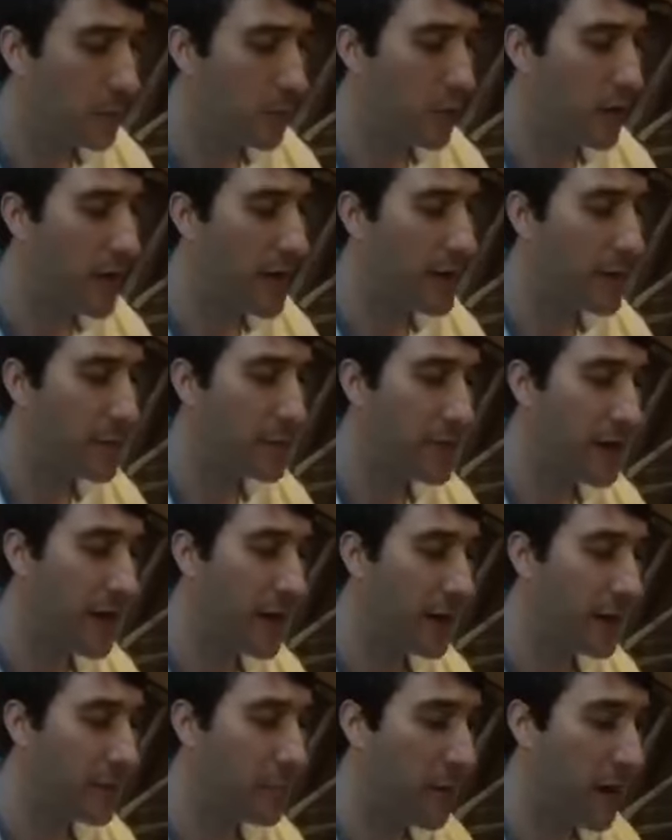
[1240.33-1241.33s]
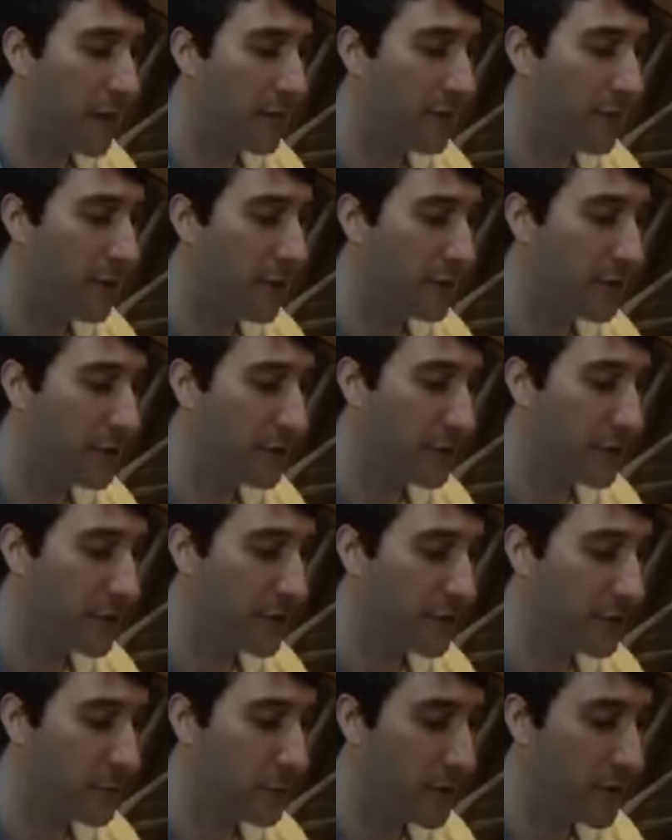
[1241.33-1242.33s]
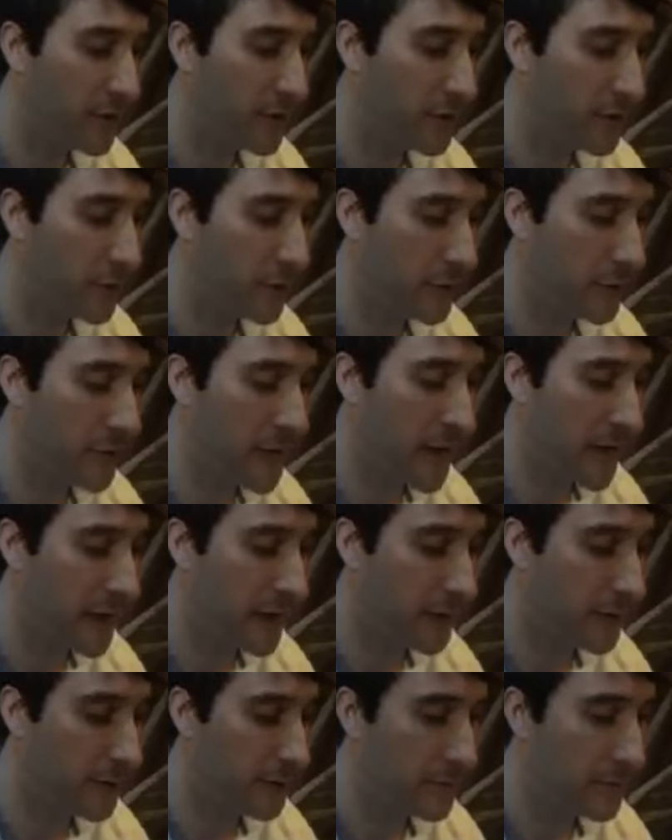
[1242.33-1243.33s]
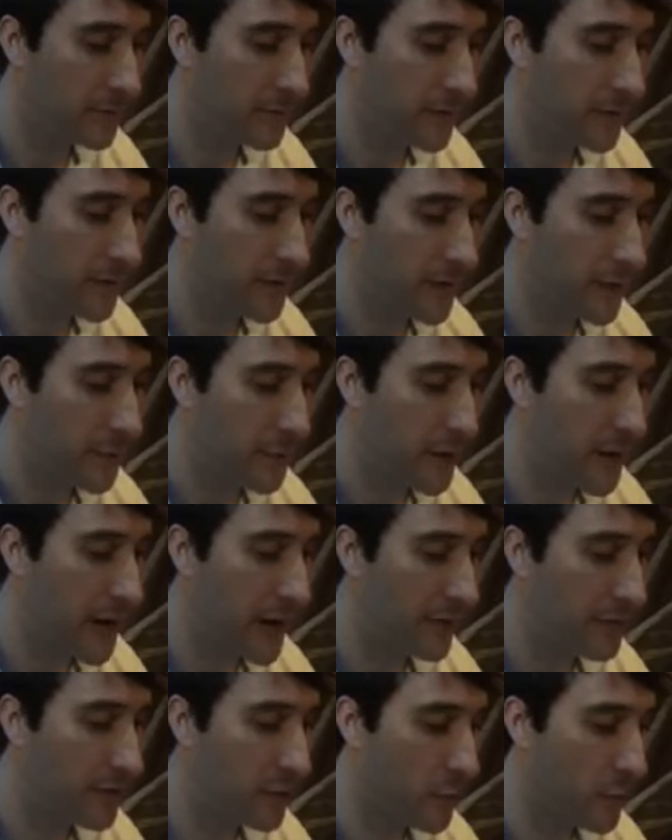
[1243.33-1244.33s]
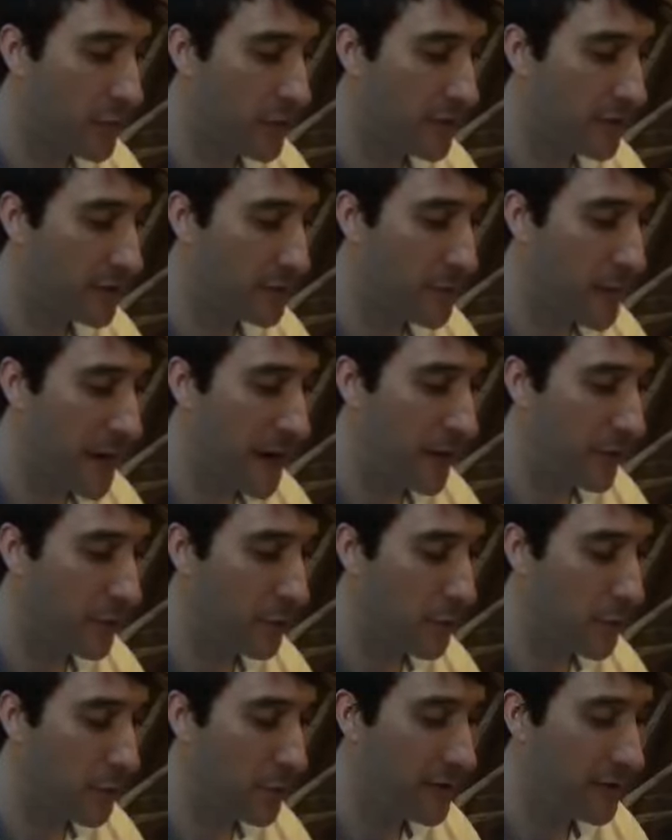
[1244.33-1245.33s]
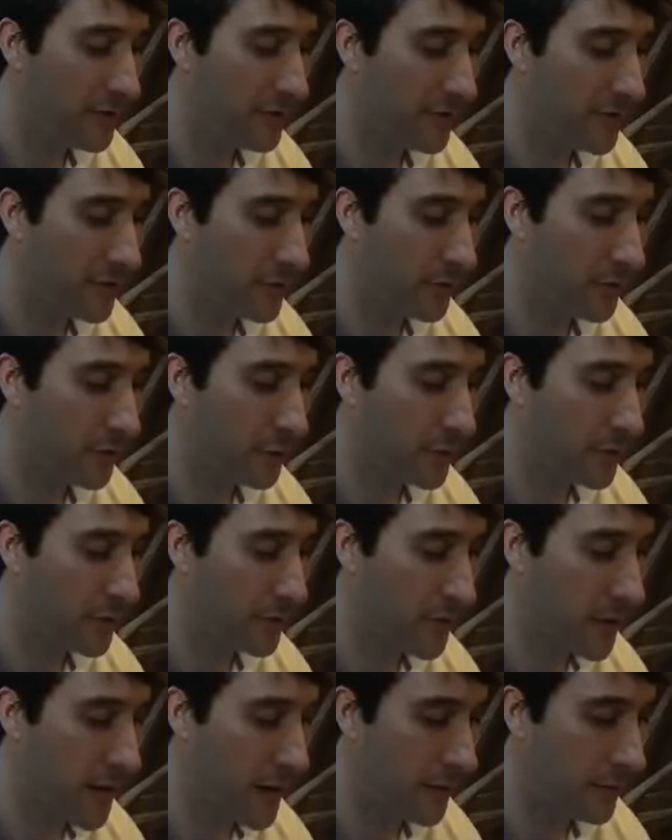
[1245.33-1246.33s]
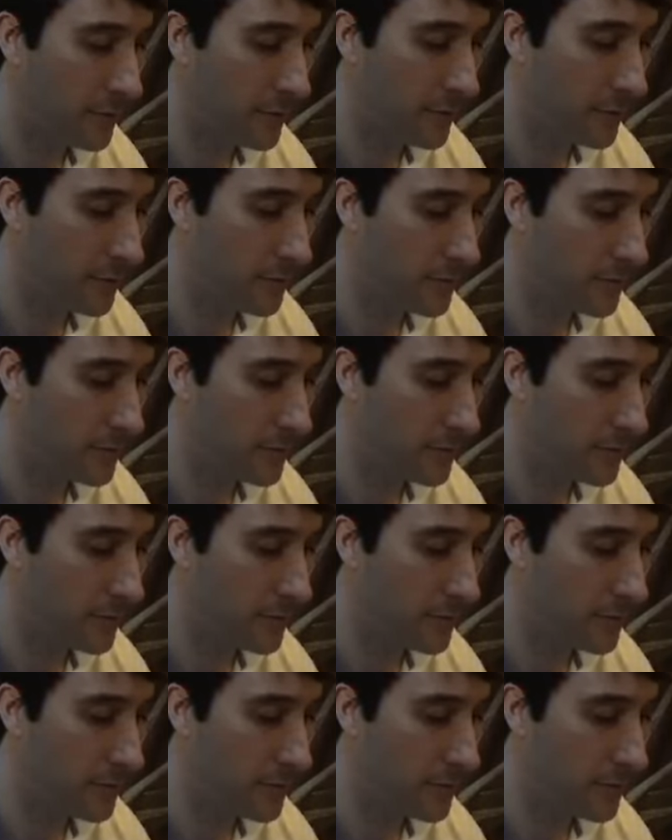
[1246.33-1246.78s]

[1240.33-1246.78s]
Bread obtained by falsehood is sweet to a man, but afterward his mouth will be filled with gravel.